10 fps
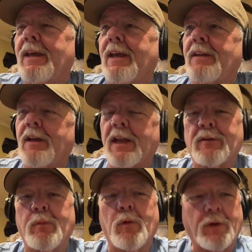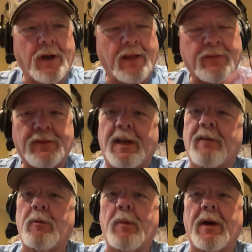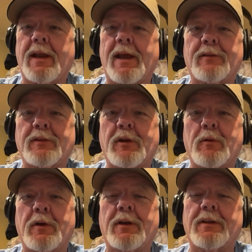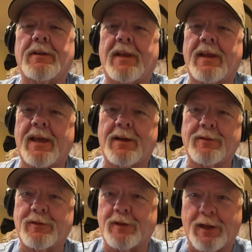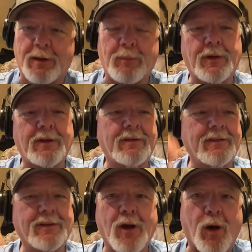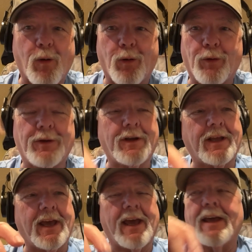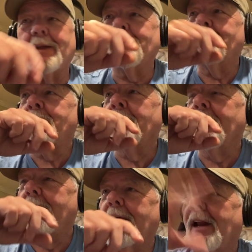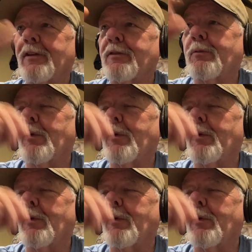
And the next morning, I sent everybody out to go hunting. They had a celebrity caller and a guide, and I just